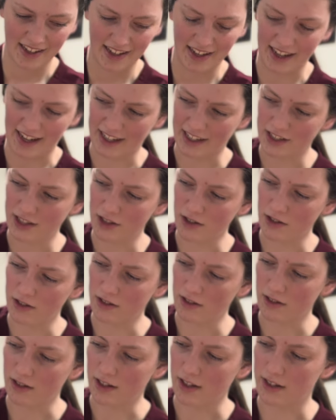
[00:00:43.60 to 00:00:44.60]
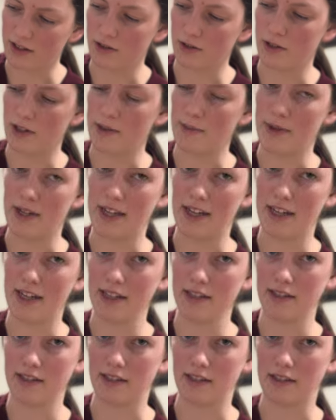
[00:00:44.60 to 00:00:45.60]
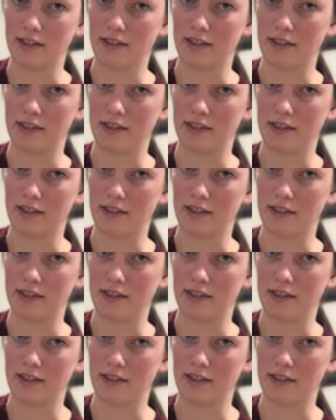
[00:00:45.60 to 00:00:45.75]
external auditory meatus is